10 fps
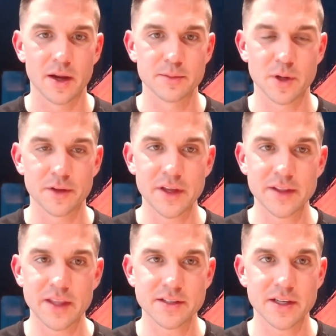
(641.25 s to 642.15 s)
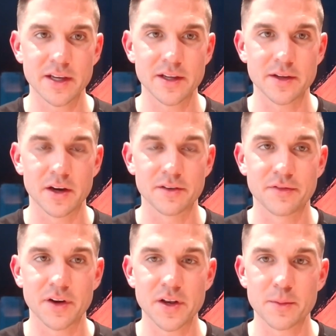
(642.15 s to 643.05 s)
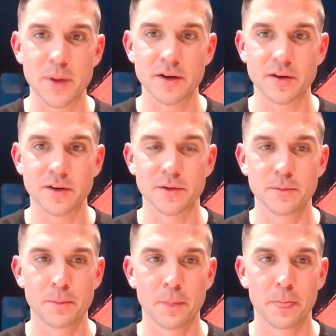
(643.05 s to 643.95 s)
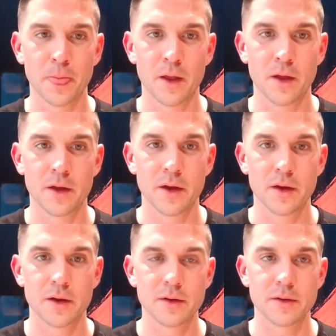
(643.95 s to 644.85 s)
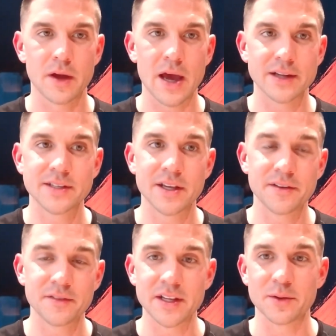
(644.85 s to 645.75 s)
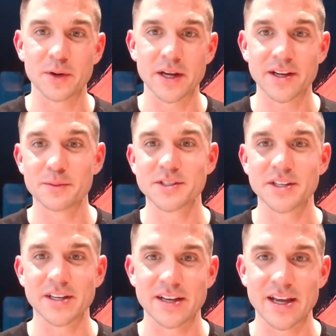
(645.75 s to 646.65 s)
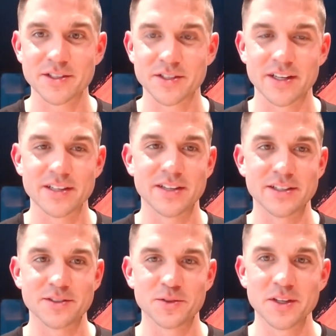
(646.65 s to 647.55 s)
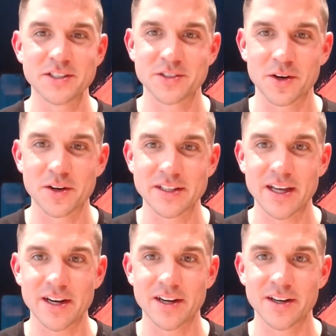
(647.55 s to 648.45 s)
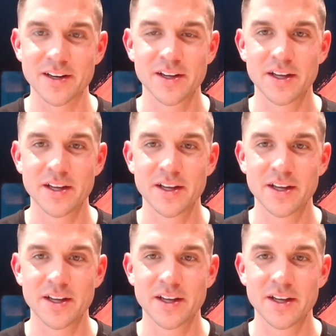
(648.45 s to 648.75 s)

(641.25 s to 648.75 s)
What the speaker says: So I think that's a fundamental activity when it comes to connection is really starting there.